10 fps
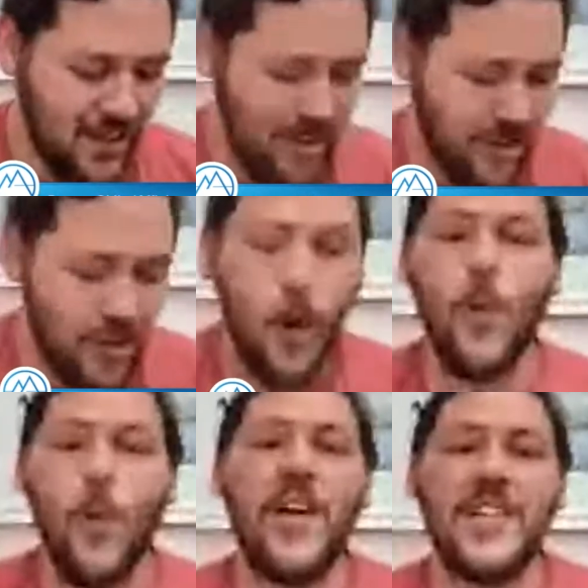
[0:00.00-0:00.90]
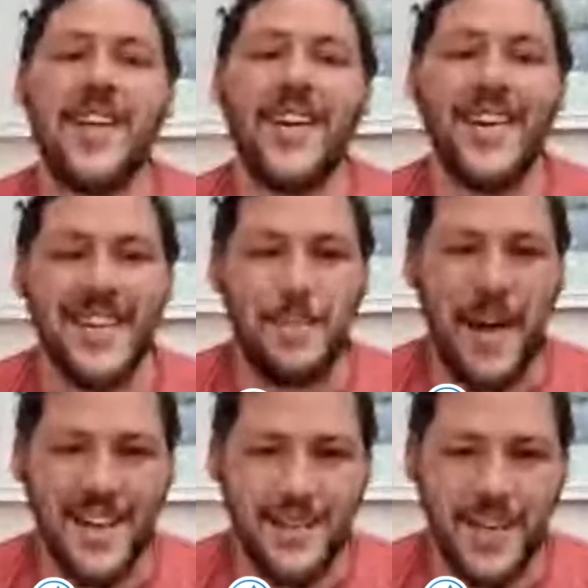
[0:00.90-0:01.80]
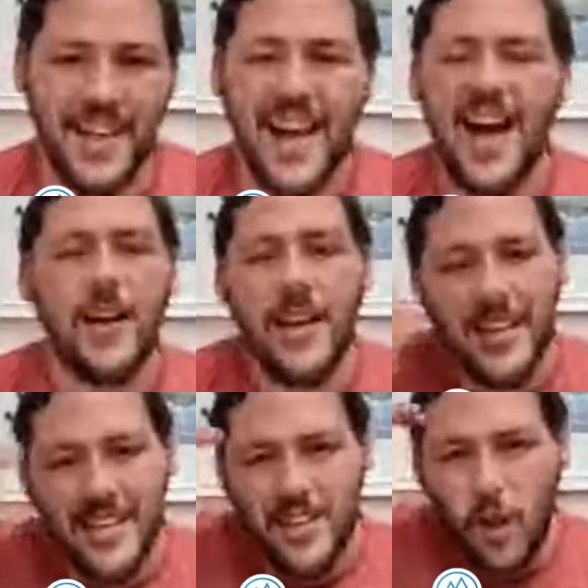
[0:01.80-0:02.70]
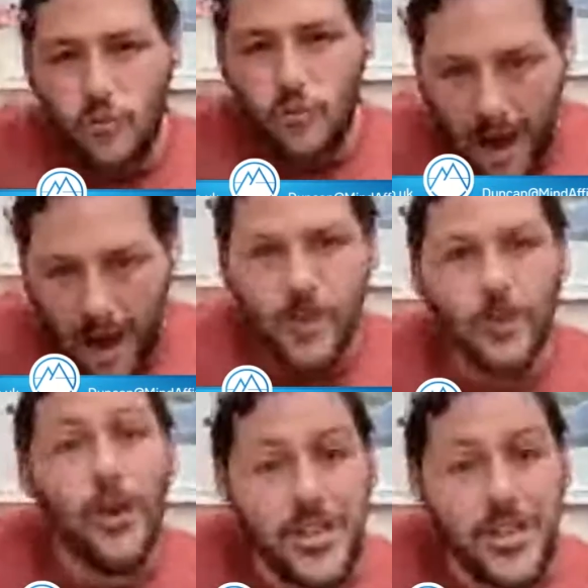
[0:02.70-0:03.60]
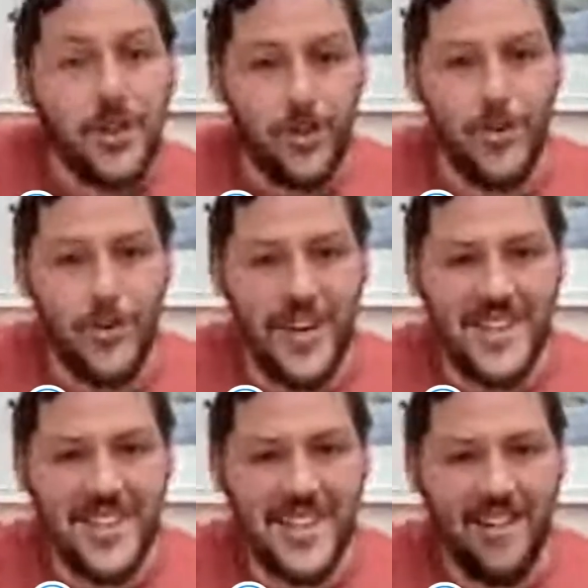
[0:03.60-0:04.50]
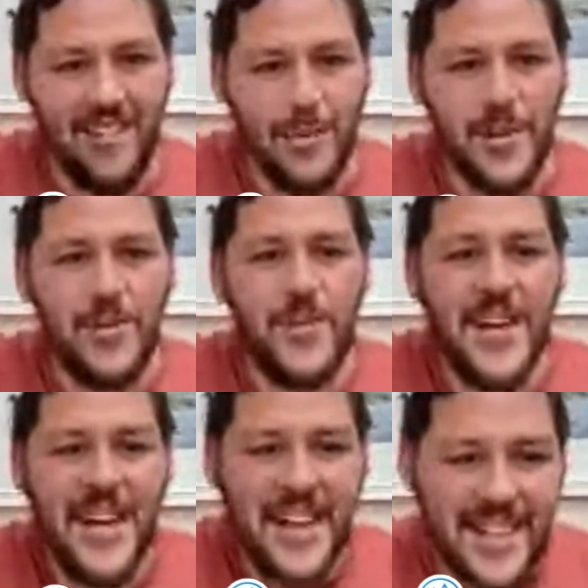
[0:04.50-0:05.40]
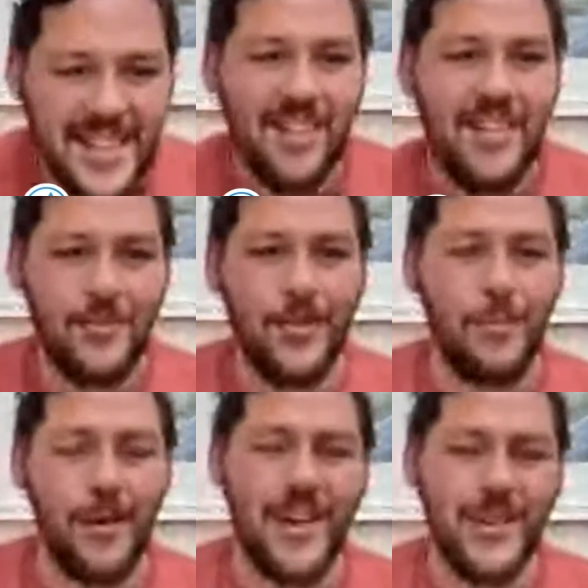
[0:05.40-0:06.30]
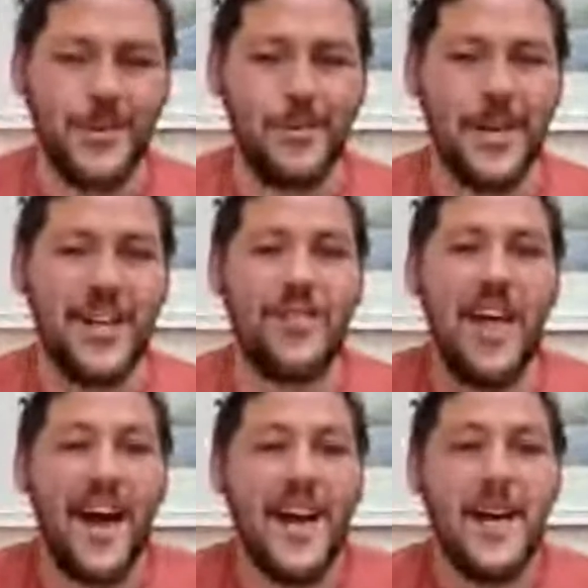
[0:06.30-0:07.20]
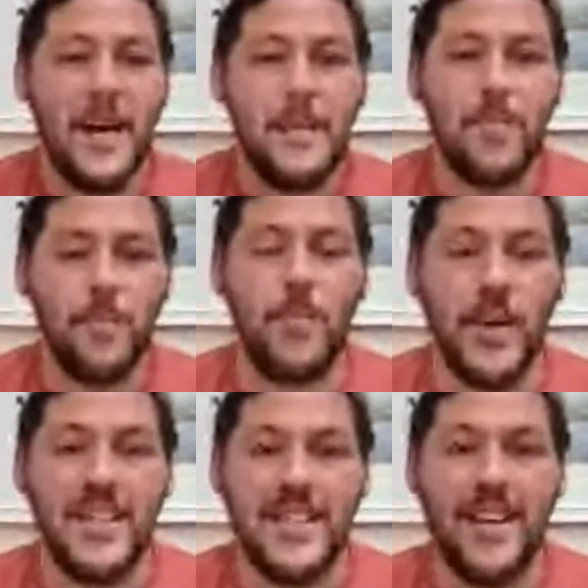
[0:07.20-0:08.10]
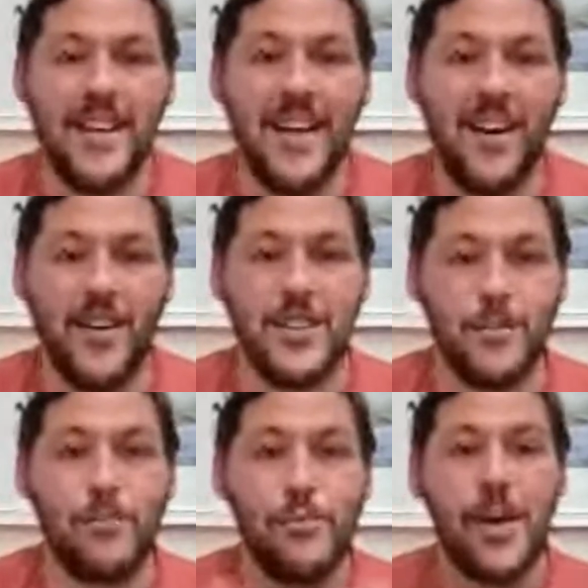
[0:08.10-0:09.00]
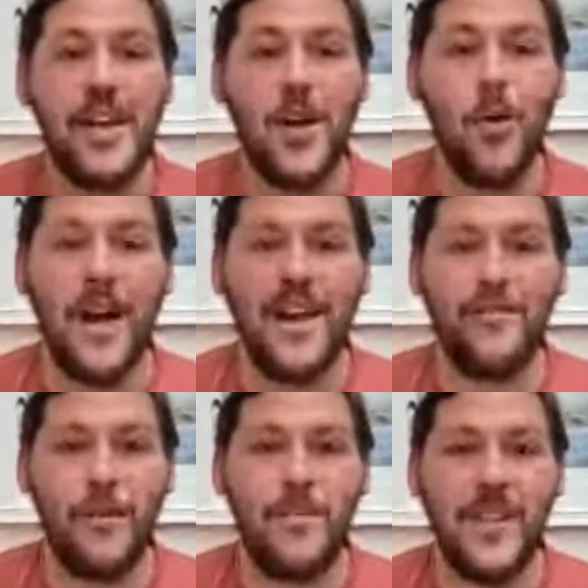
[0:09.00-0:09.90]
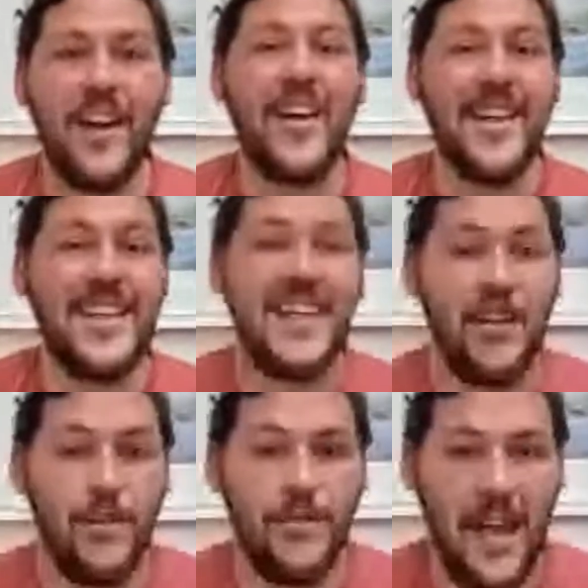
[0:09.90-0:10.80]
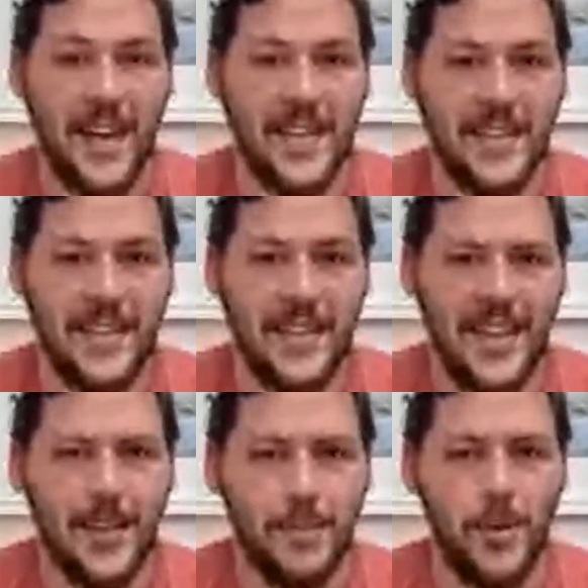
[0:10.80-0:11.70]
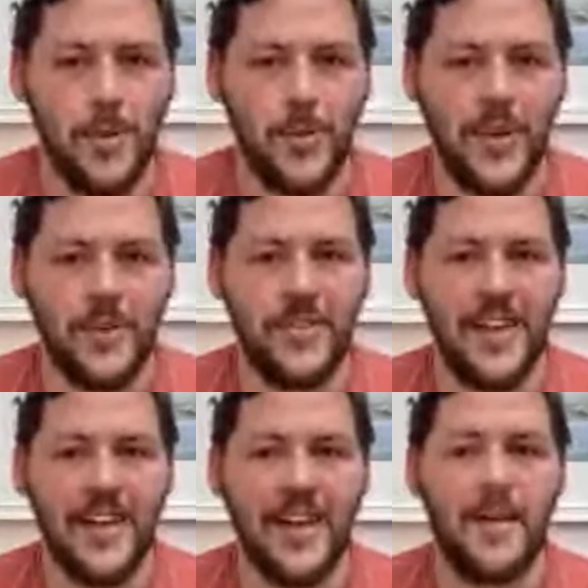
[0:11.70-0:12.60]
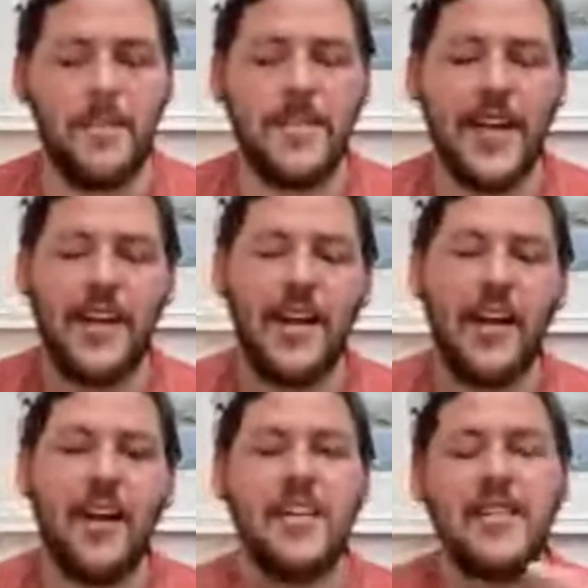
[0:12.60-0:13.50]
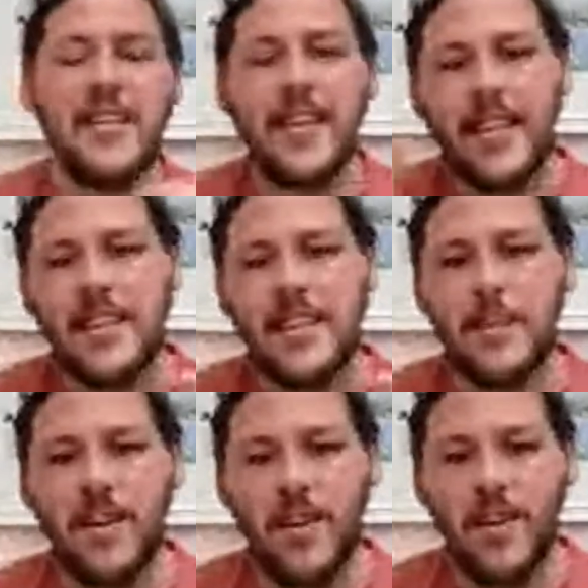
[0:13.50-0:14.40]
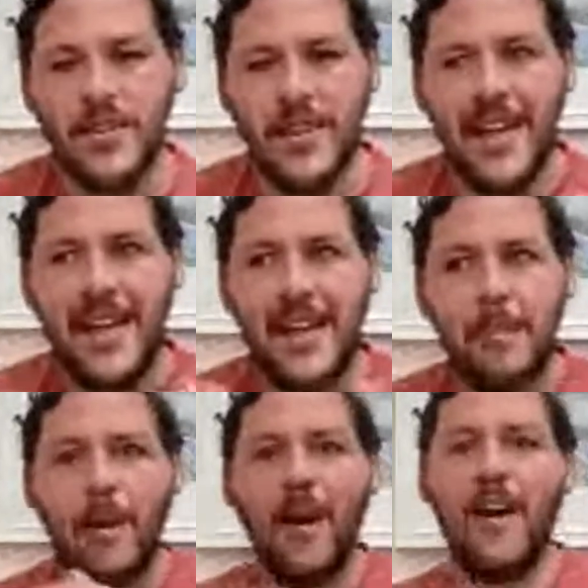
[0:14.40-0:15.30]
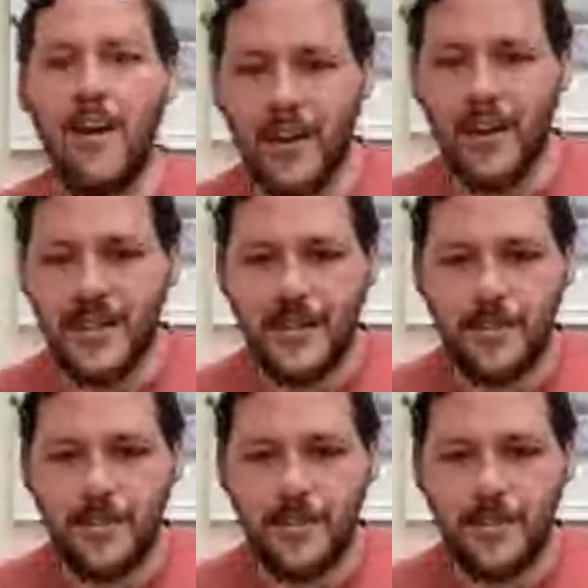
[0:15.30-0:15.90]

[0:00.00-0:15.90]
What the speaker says: no one's got it as bad as me. And it's not a rational, logical thought necessarily. We don't necessarily fully buy into and believe that, but it's certainly hard to break away from the idea of that in the moment when you're feeling it. And I think that's because, in part,